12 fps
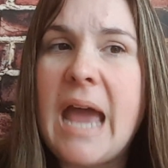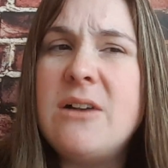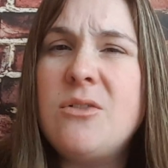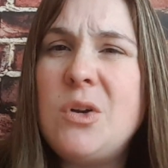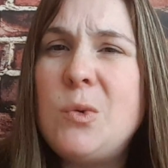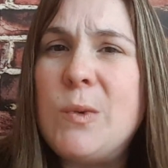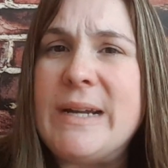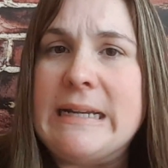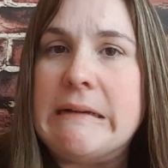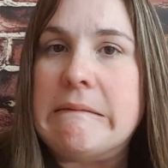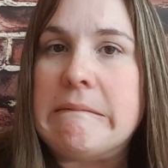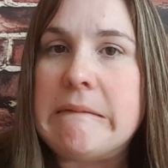don't know
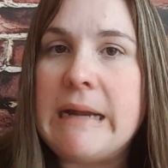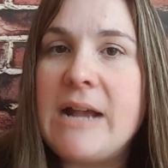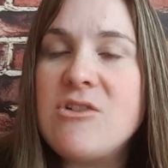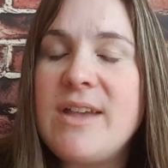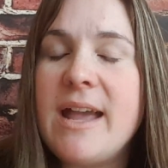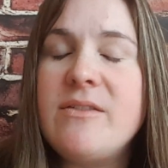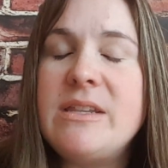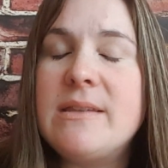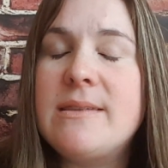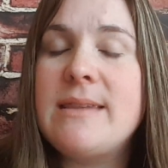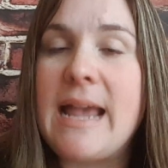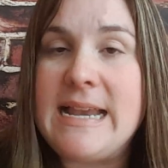when. Actually, I haven't
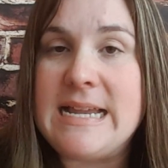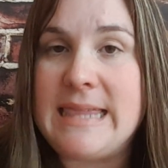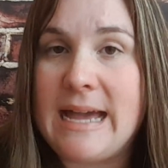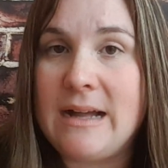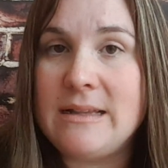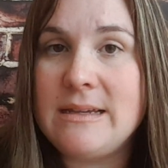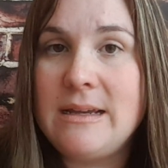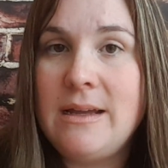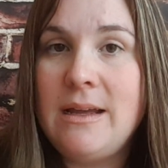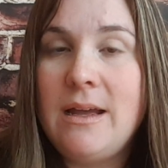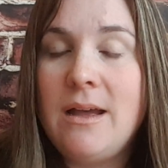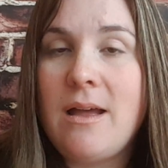decided that.
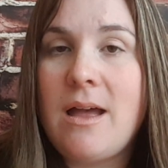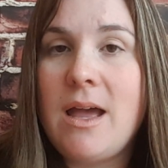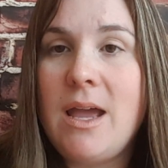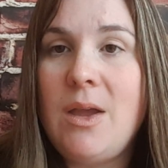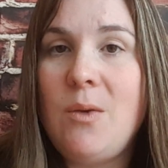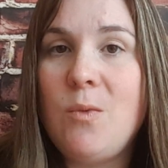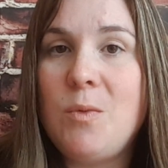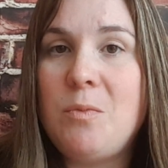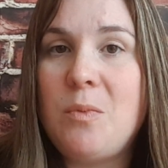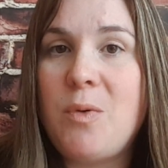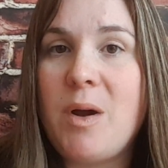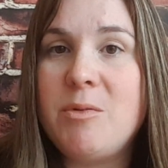I will
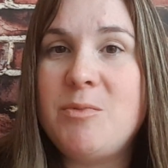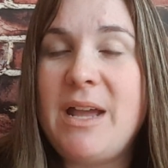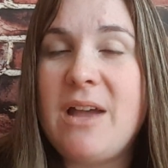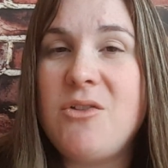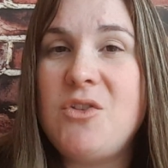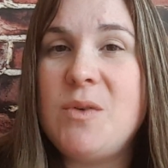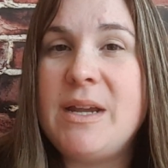probably either do